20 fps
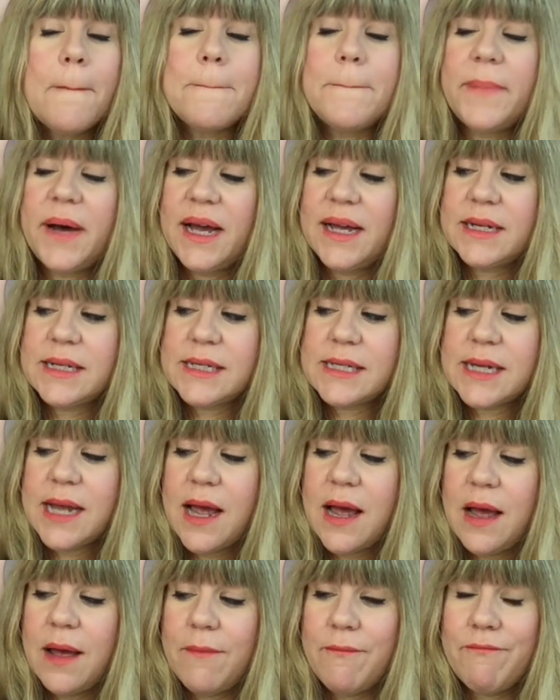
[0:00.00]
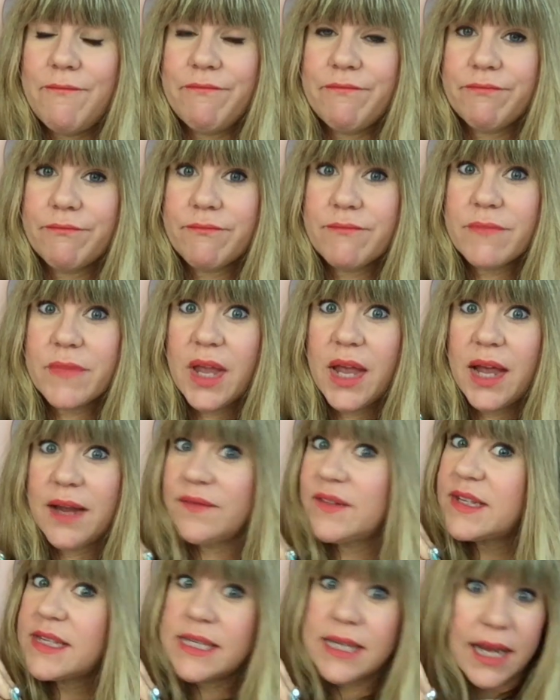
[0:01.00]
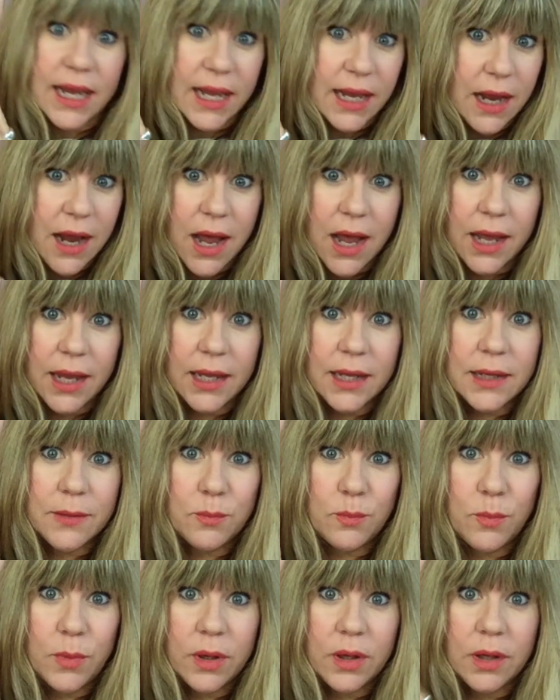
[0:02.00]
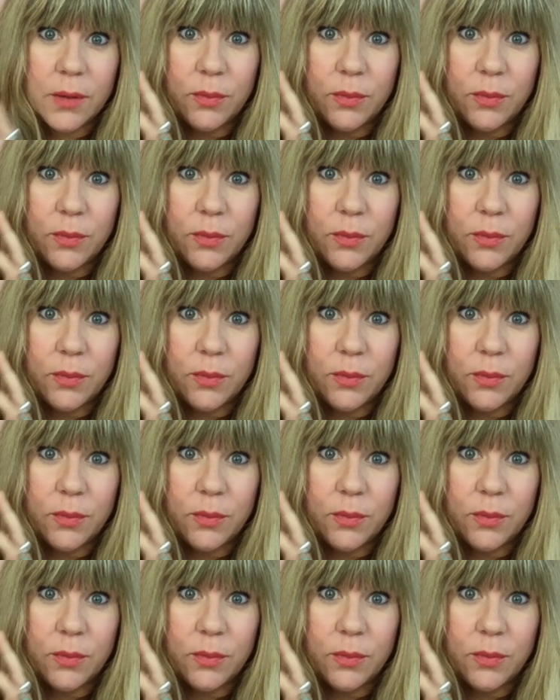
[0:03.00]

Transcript: but I have to say I'm